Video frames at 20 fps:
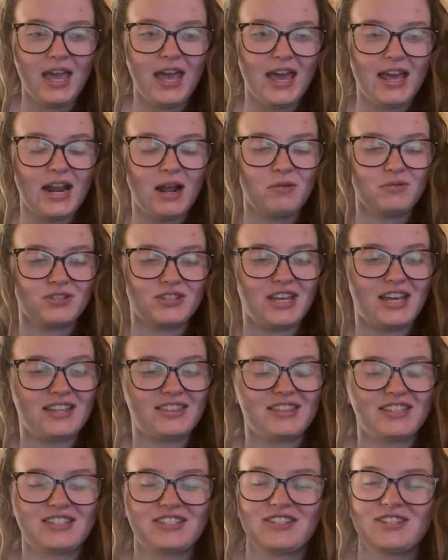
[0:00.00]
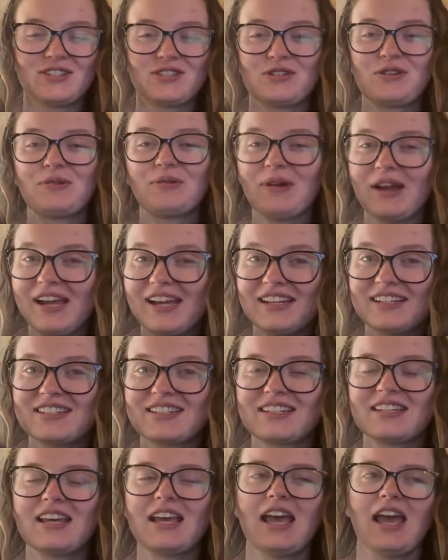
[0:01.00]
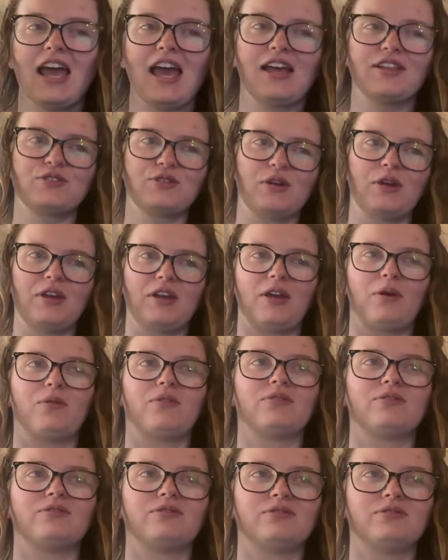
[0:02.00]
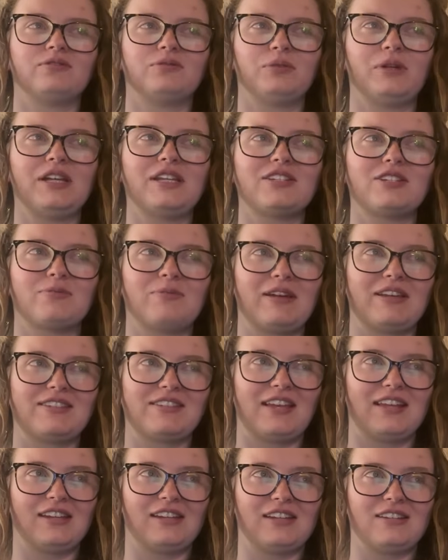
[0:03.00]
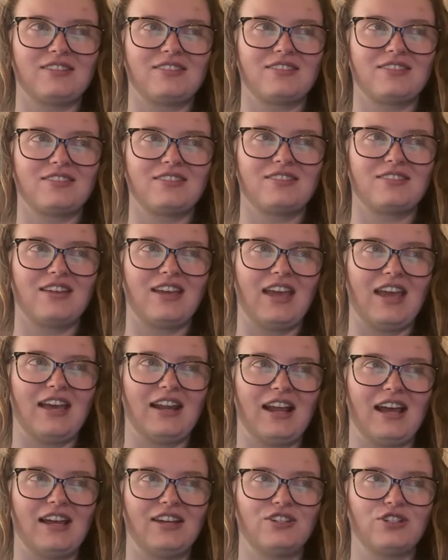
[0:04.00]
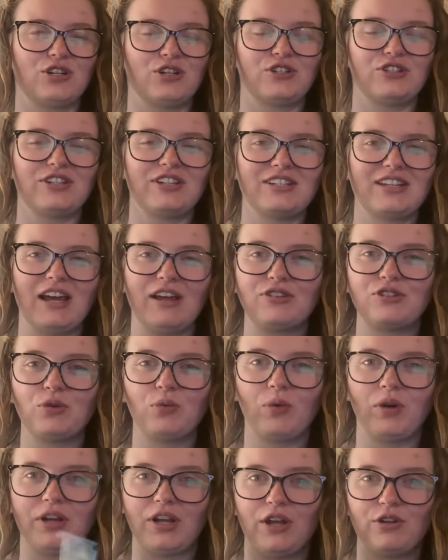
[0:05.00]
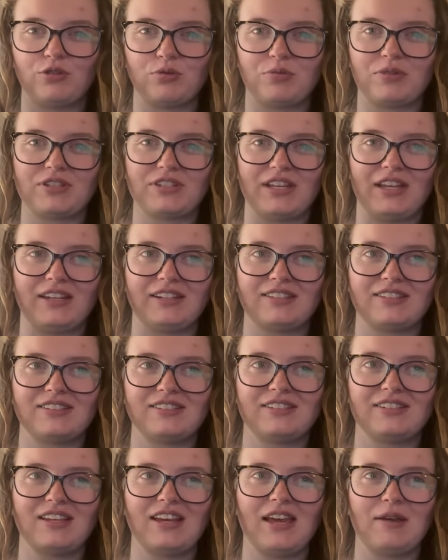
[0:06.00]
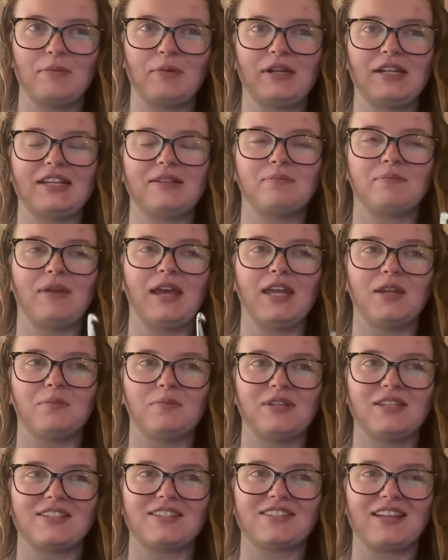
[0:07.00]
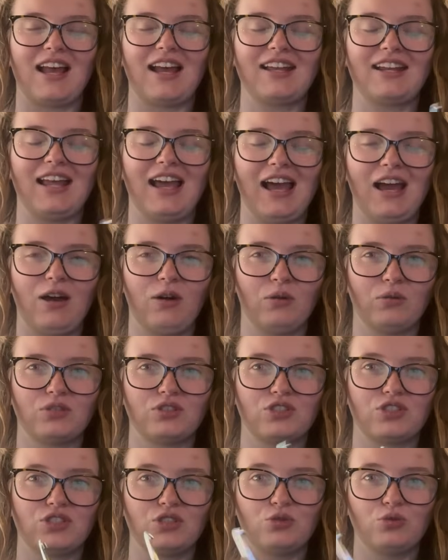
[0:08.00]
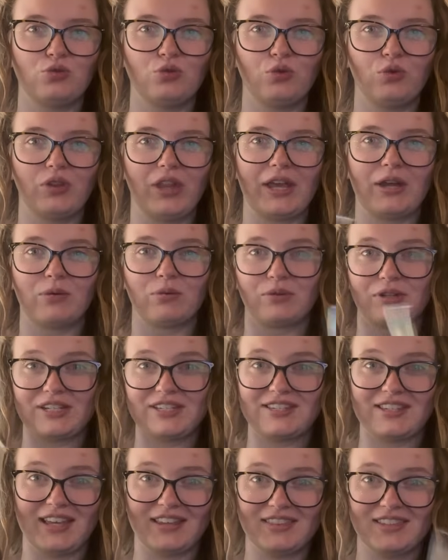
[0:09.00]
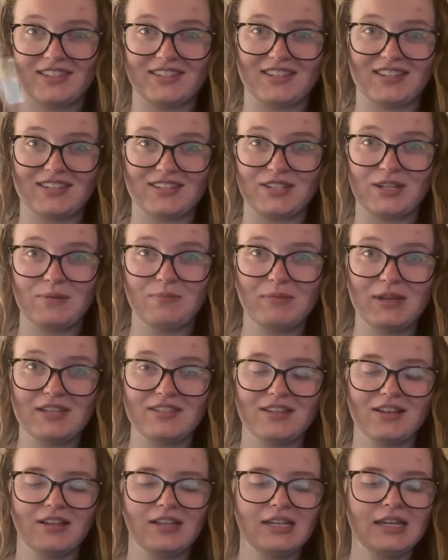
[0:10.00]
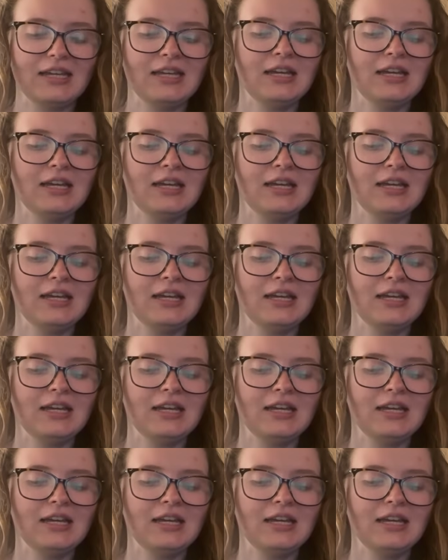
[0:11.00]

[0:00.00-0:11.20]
And I was like, this is great. And so I went into my settings and I turned it down to 100%, but it made me sign out to like reset the system basically.